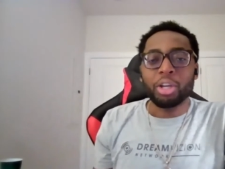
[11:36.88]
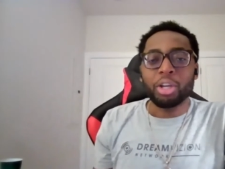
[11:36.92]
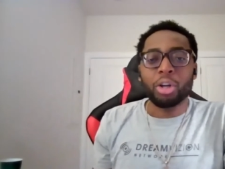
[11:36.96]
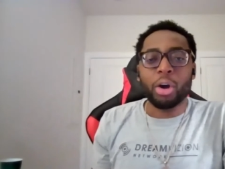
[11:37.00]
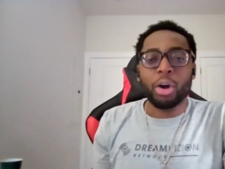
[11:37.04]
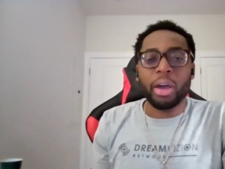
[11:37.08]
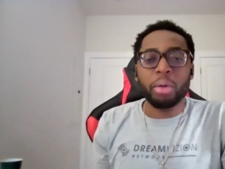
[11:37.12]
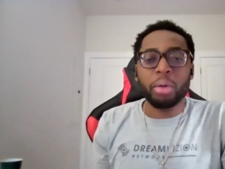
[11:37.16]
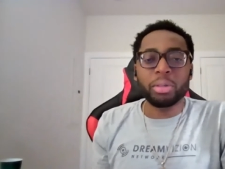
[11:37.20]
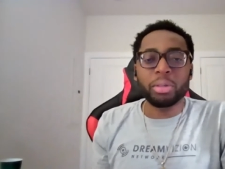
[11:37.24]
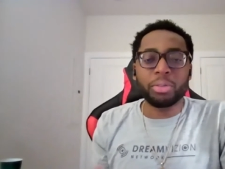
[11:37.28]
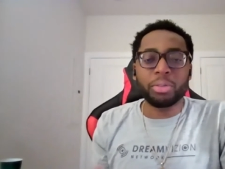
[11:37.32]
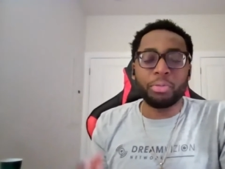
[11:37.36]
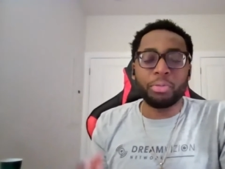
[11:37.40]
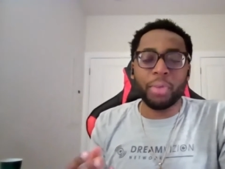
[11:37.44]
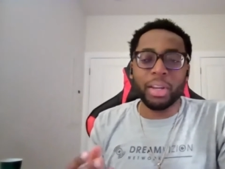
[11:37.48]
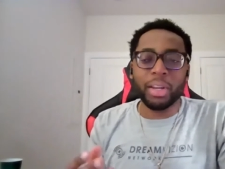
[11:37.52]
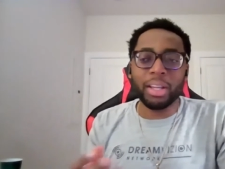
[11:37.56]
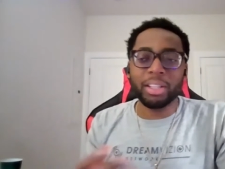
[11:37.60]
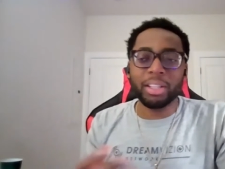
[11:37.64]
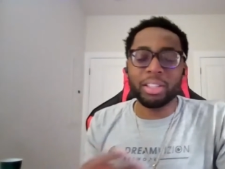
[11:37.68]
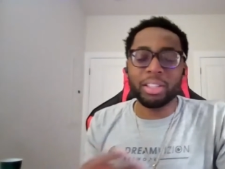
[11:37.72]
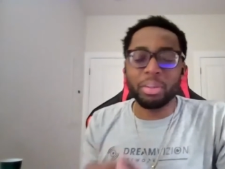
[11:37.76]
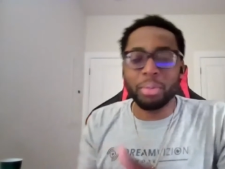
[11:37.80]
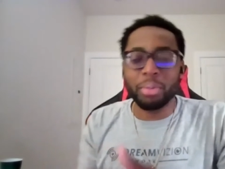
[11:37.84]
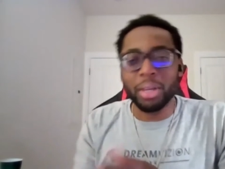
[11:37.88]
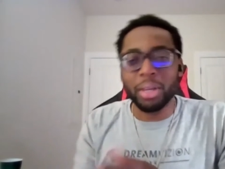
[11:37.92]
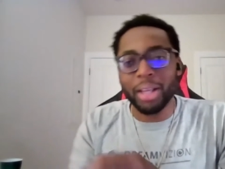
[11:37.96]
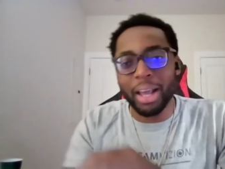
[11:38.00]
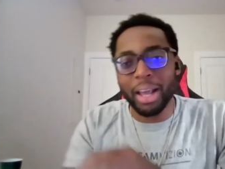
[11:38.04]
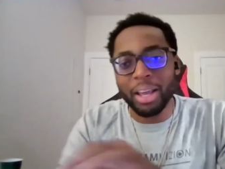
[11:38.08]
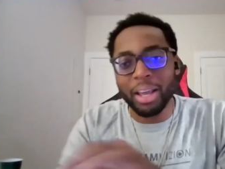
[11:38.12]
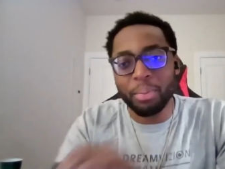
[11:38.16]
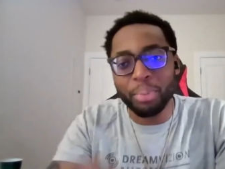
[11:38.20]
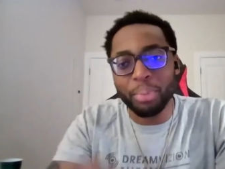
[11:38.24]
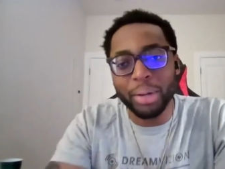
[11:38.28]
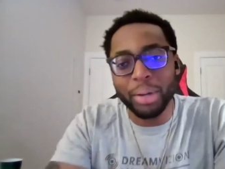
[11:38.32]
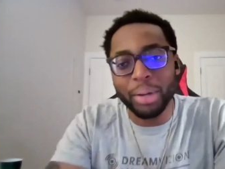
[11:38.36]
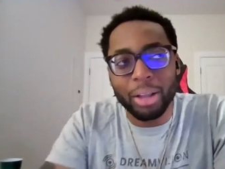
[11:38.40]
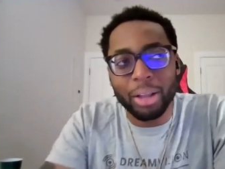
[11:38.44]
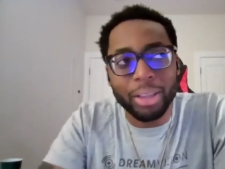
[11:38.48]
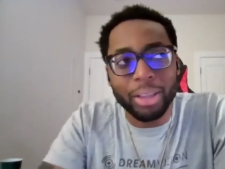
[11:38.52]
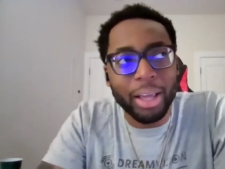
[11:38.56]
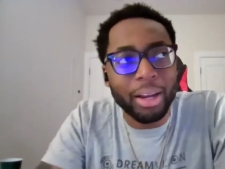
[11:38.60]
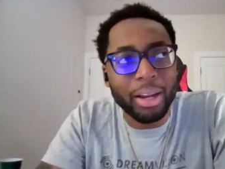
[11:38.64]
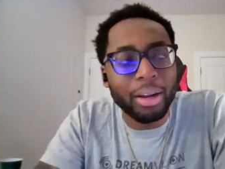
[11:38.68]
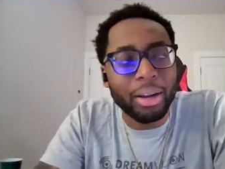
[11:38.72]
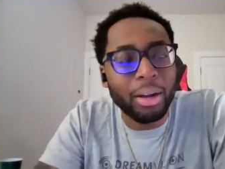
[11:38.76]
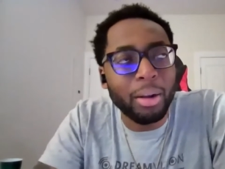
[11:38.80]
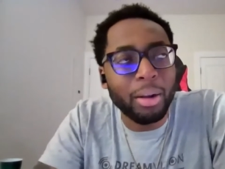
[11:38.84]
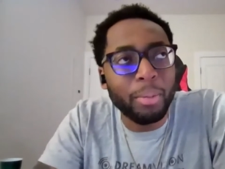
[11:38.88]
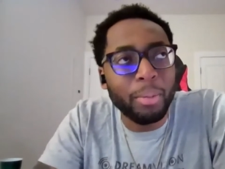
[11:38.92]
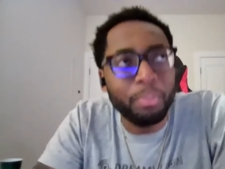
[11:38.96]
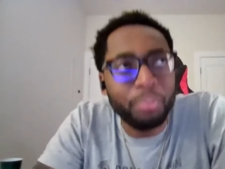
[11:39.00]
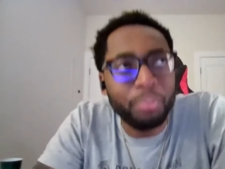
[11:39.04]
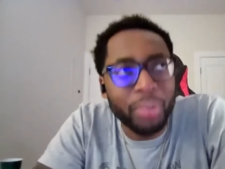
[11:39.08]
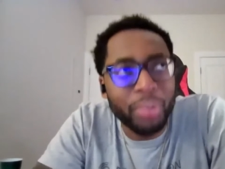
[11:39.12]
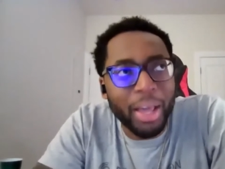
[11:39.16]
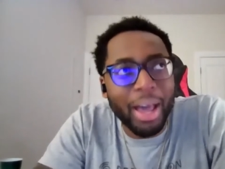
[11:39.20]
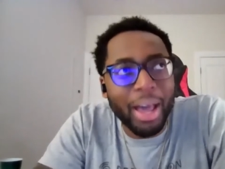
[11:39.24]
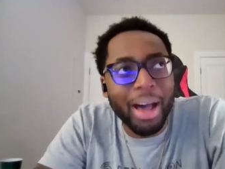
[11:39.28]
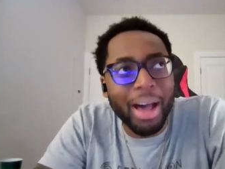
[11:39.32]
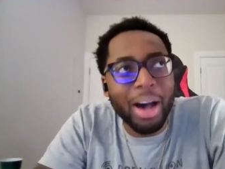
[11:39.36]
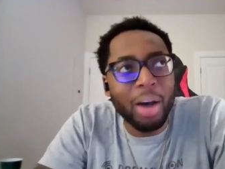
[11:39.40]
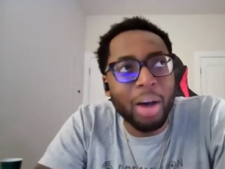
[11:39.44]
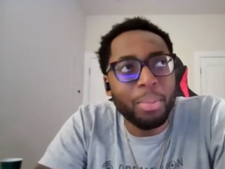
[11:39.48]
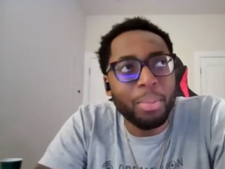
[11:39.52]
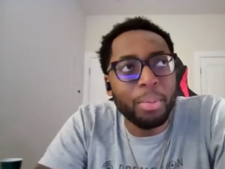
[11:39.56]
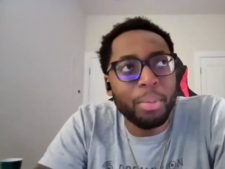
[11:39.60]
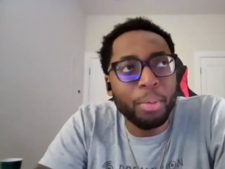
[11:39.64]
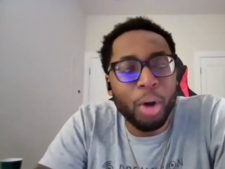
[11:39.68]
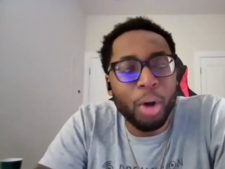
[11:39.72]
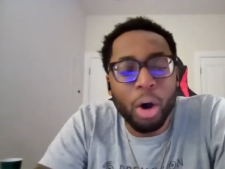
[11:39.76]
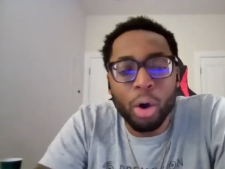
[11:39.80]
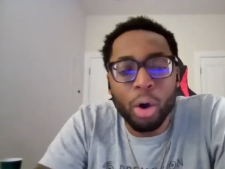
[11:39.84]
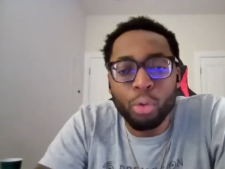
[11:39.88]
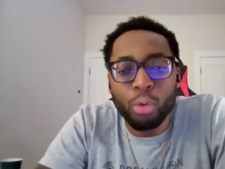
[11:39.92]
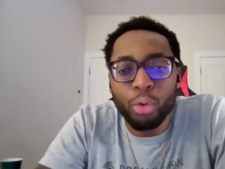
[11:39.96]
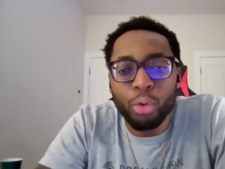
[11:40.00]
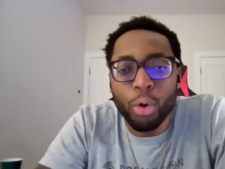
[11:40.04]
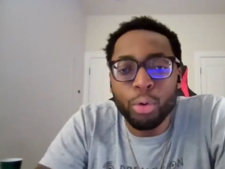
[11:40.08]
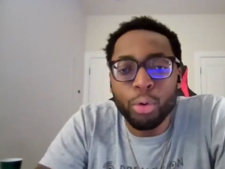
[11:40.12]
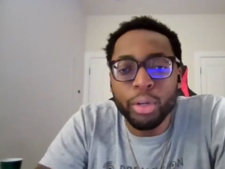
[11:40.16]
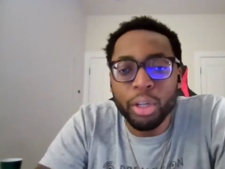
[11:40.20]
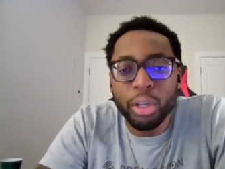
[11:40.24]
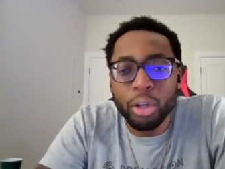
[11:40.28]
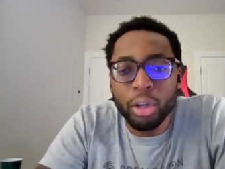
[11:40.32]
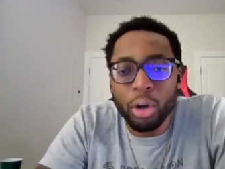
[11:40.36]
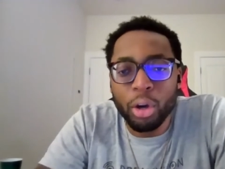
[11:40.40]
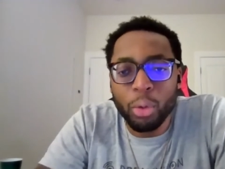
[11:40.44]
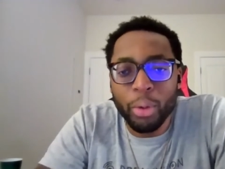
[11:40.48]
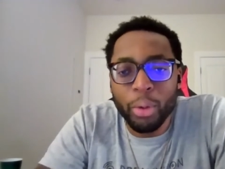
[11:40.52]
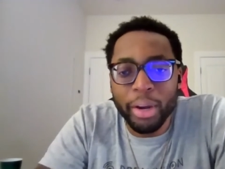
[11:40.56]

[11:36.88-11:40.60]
You know, it was fitting to me that he put out that album called Rodeo,